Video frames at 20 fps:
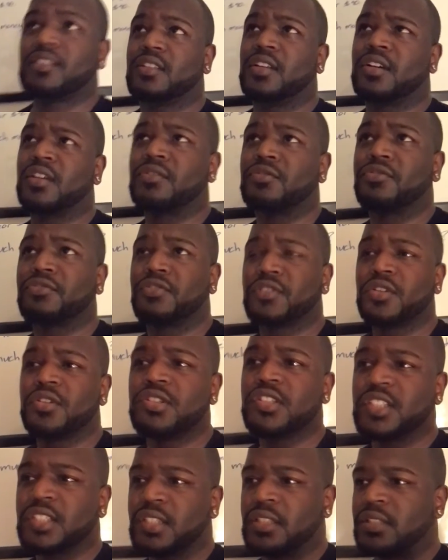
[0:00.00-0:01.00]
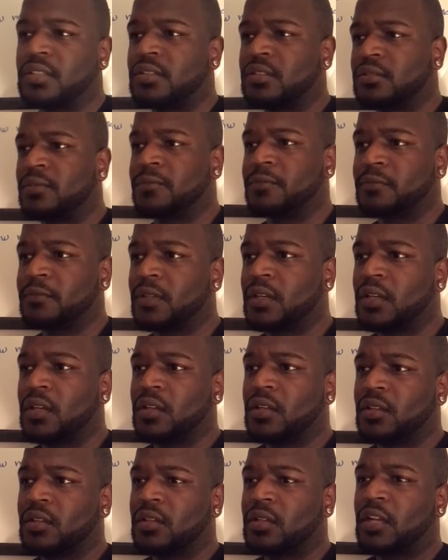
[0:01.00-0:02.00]
the confusion.
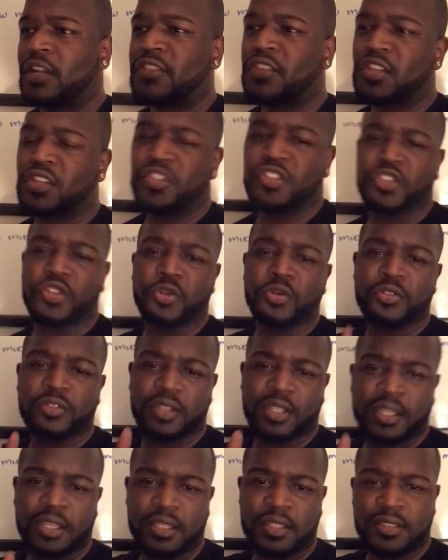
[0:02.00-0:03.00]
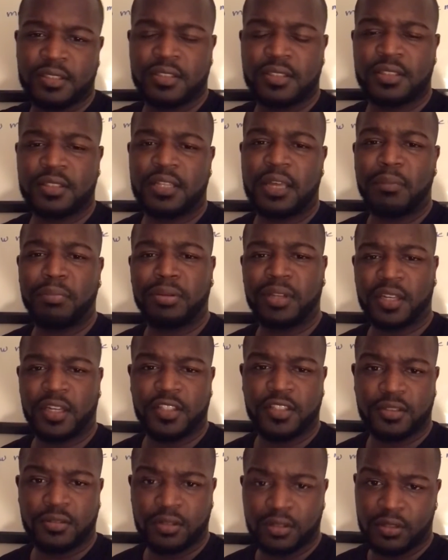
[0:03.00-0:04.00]
I think it's two things that play
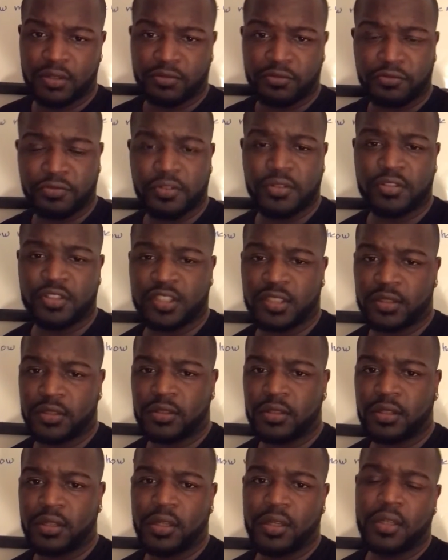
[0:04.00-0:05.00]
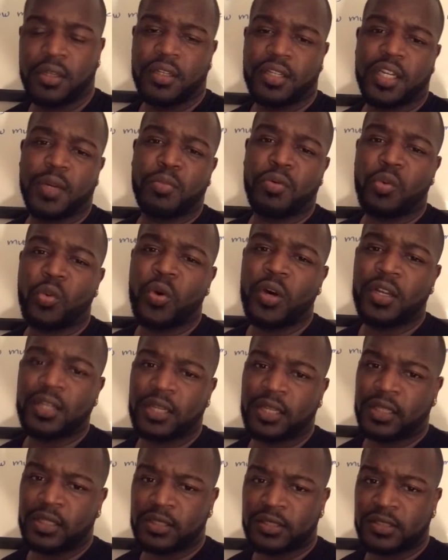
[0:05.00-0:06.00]
into the confusion. Number
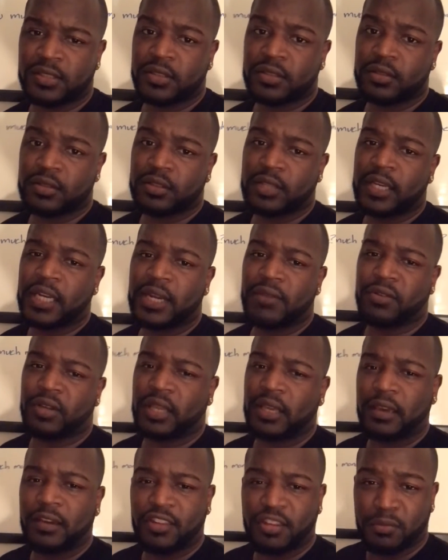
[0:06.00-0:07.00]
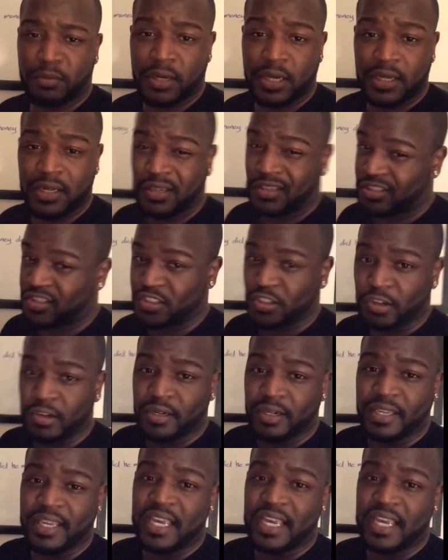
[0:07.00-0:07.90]
one is they never gave the man any starting